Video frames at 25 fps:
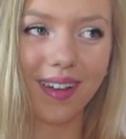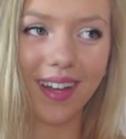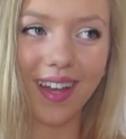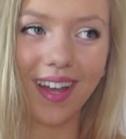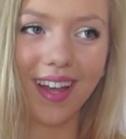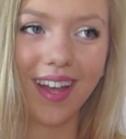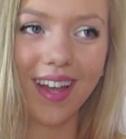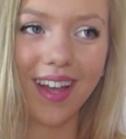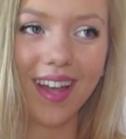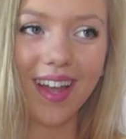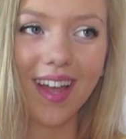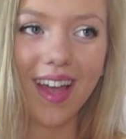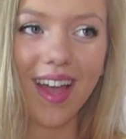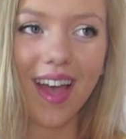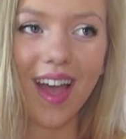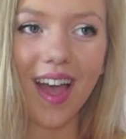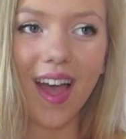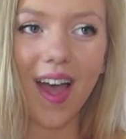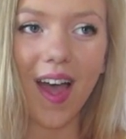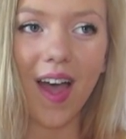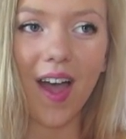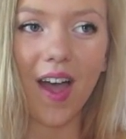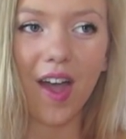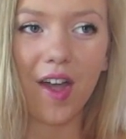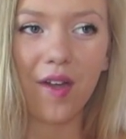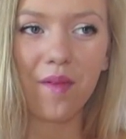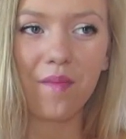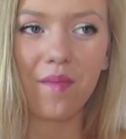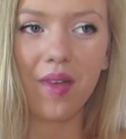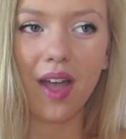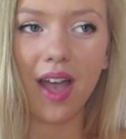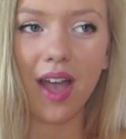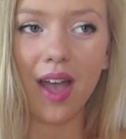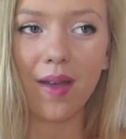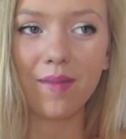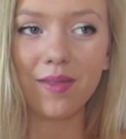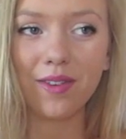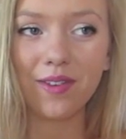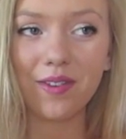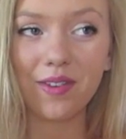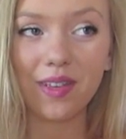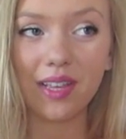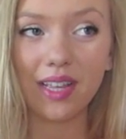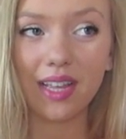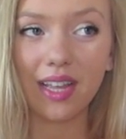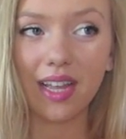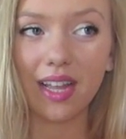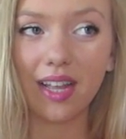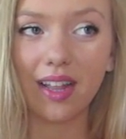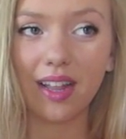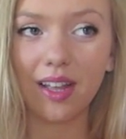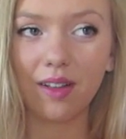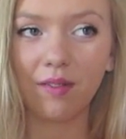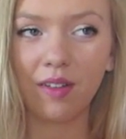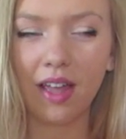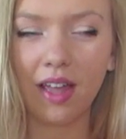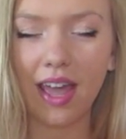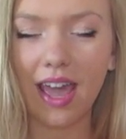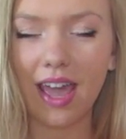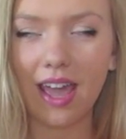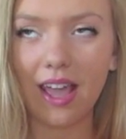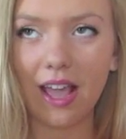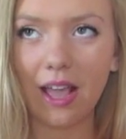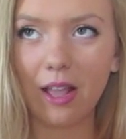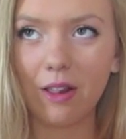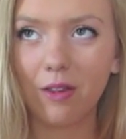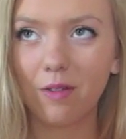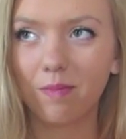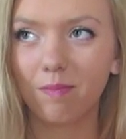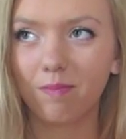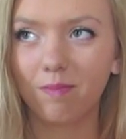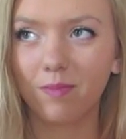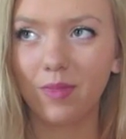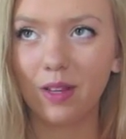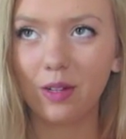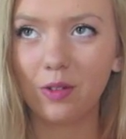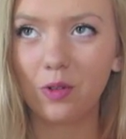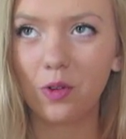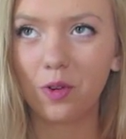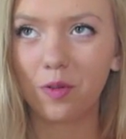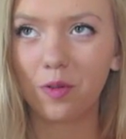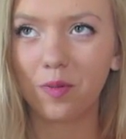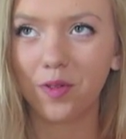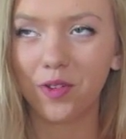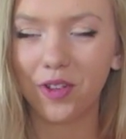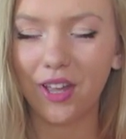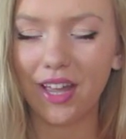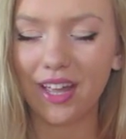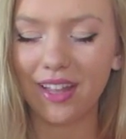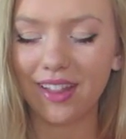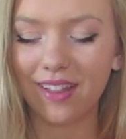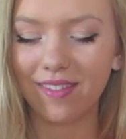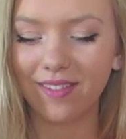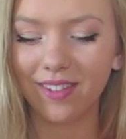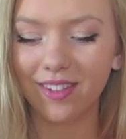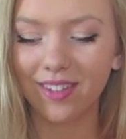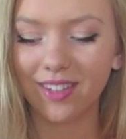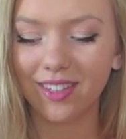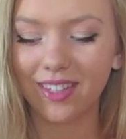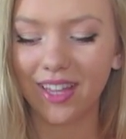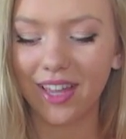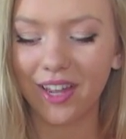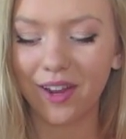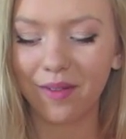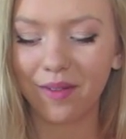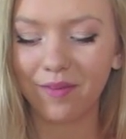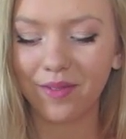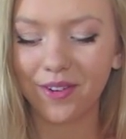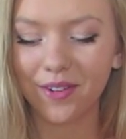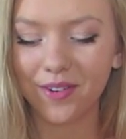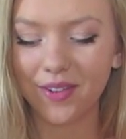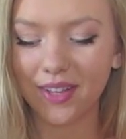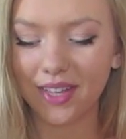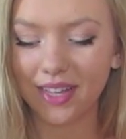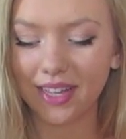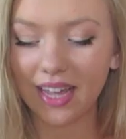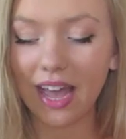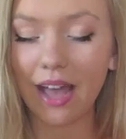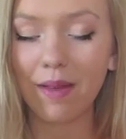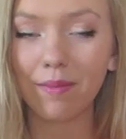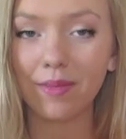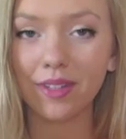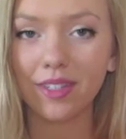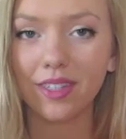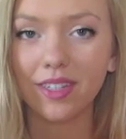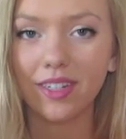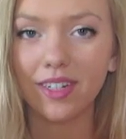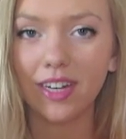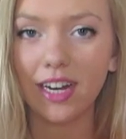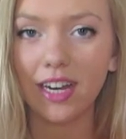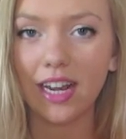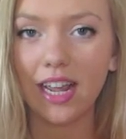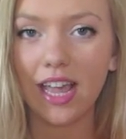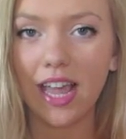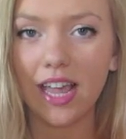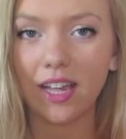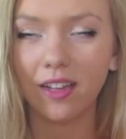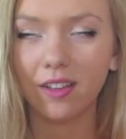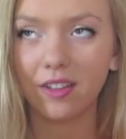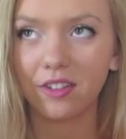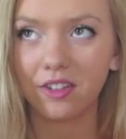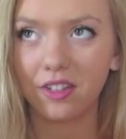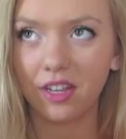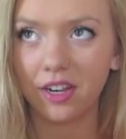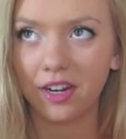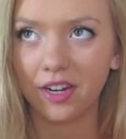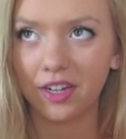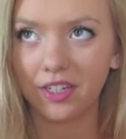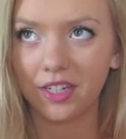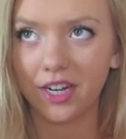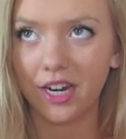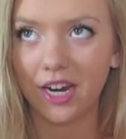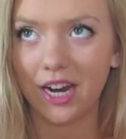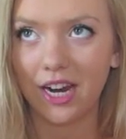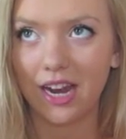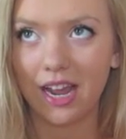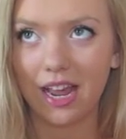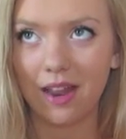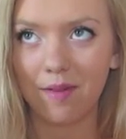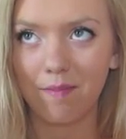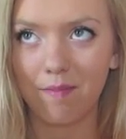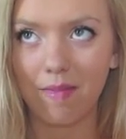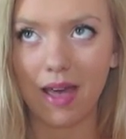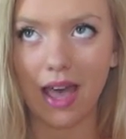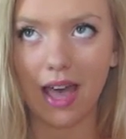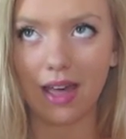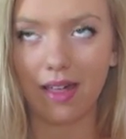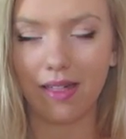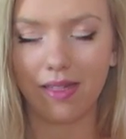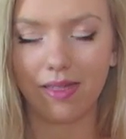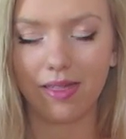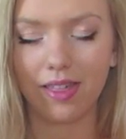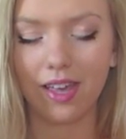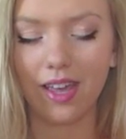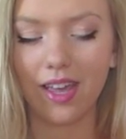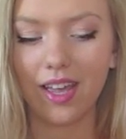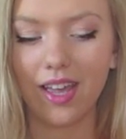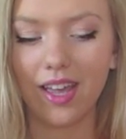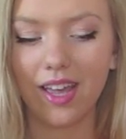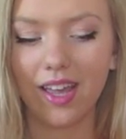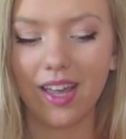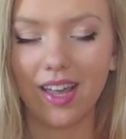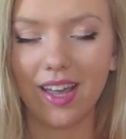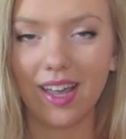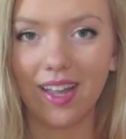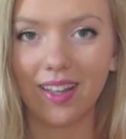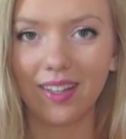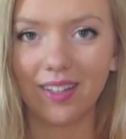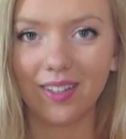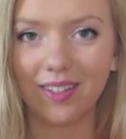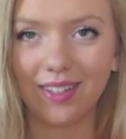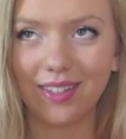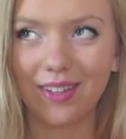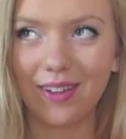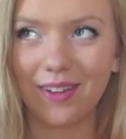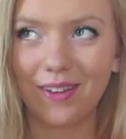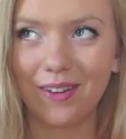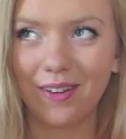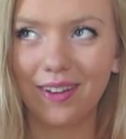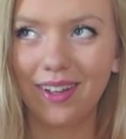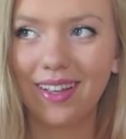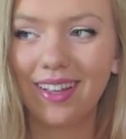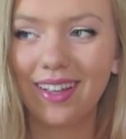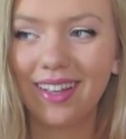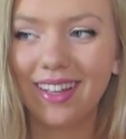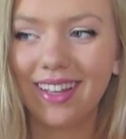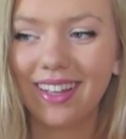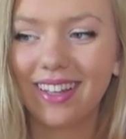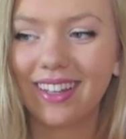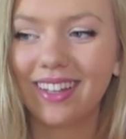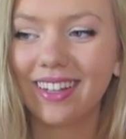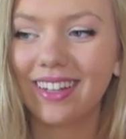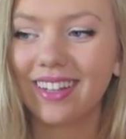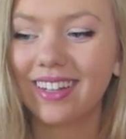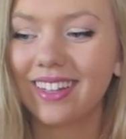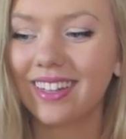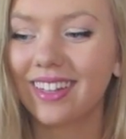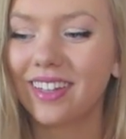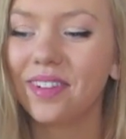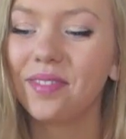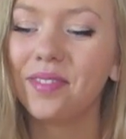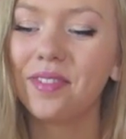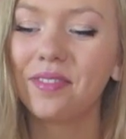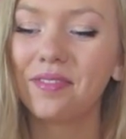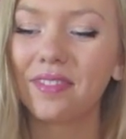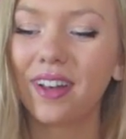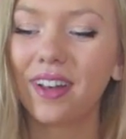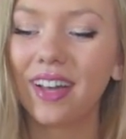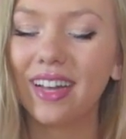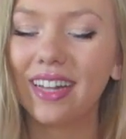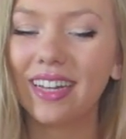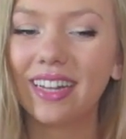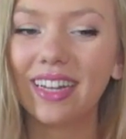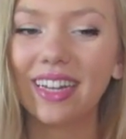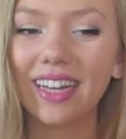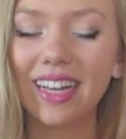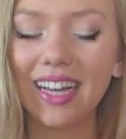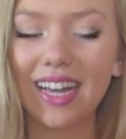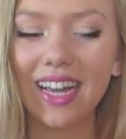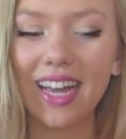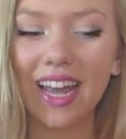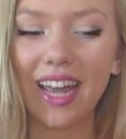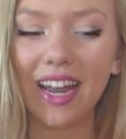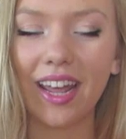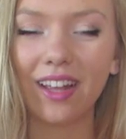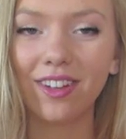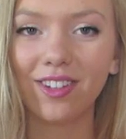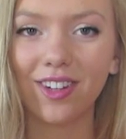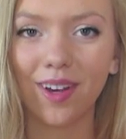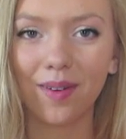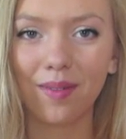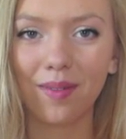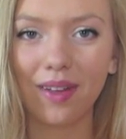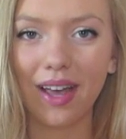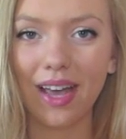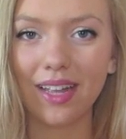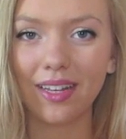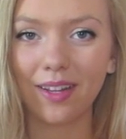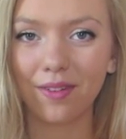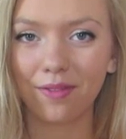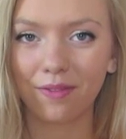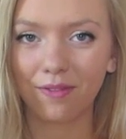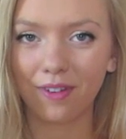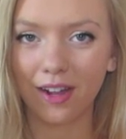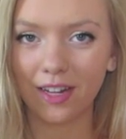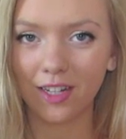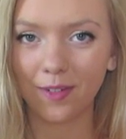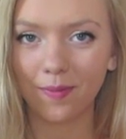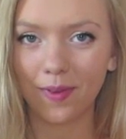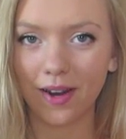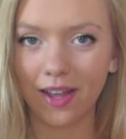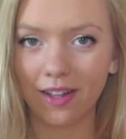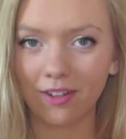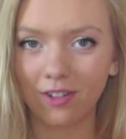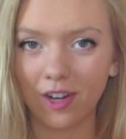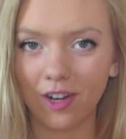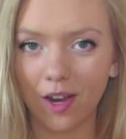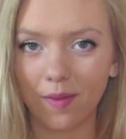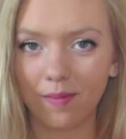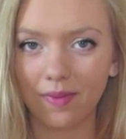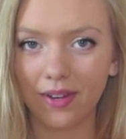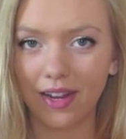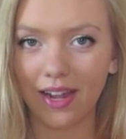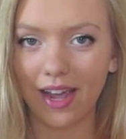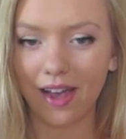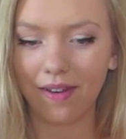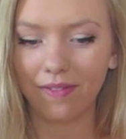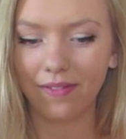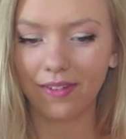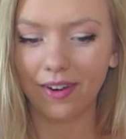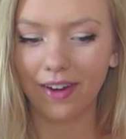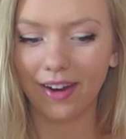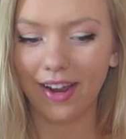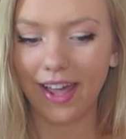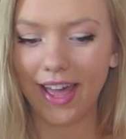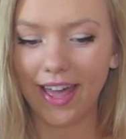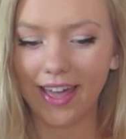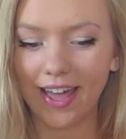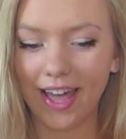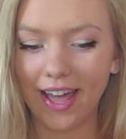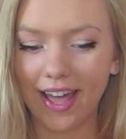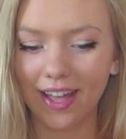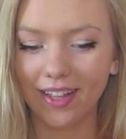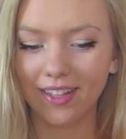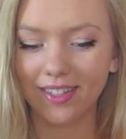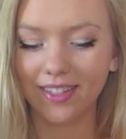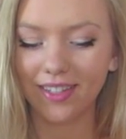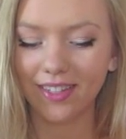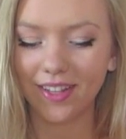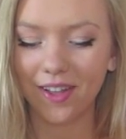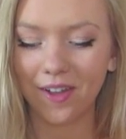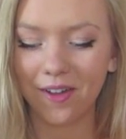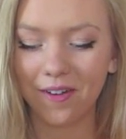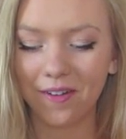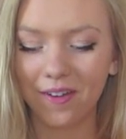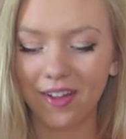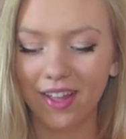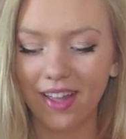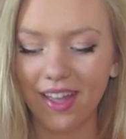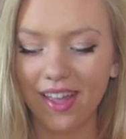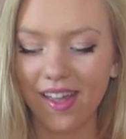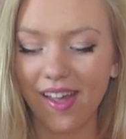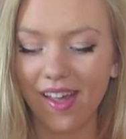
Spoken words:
but I'm doing normal A levels, and I'm doing chemistry, English literature, and math. So that'll be fun. And I did French, but I dropped it after AS. So